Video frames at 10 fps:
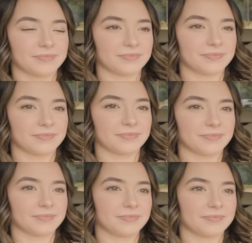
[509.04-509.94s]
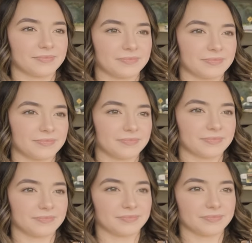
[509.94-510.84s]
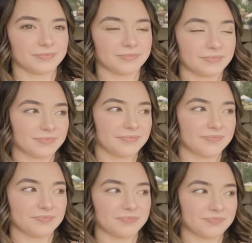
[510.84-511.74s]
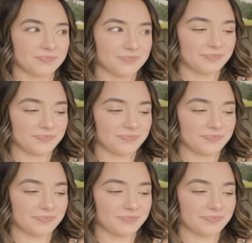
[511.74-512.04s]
(not speaking)